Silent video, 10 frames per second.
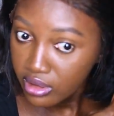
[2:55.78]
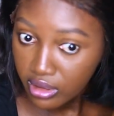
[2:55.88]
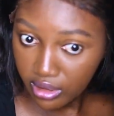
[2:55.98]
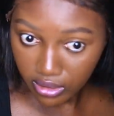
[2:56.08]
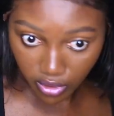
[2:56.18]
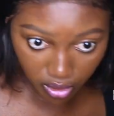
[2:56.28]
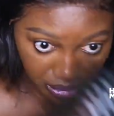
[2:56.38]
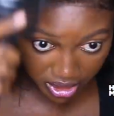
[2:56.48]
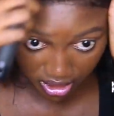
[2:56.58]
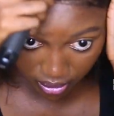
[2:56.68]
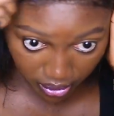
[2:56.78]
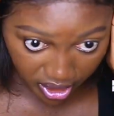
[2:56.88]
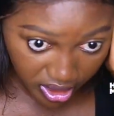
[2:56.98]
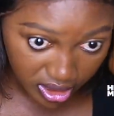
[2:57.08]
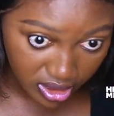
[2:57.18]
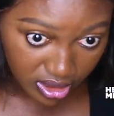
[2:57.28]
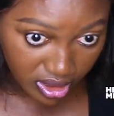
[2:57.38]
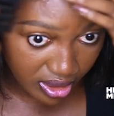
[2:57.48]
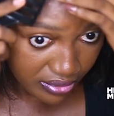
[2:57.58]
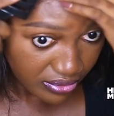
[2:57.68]
Just combing the wig is
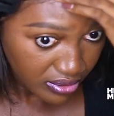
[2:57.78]
enough.